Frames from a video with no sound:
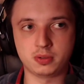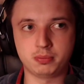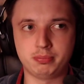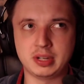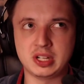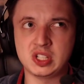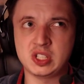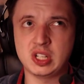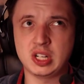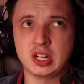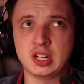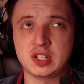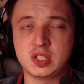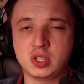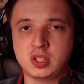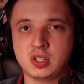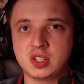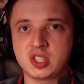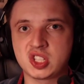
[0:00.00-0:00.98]
basically
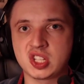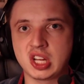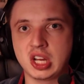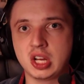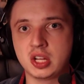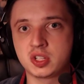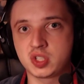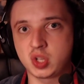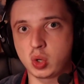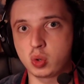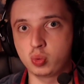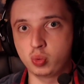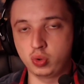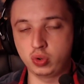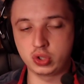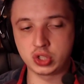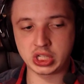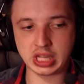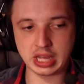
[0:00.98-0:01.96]
since So
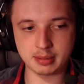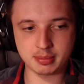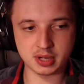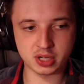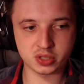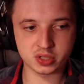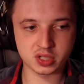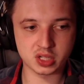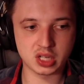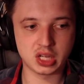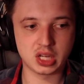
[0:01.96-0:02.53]
Rouge came out,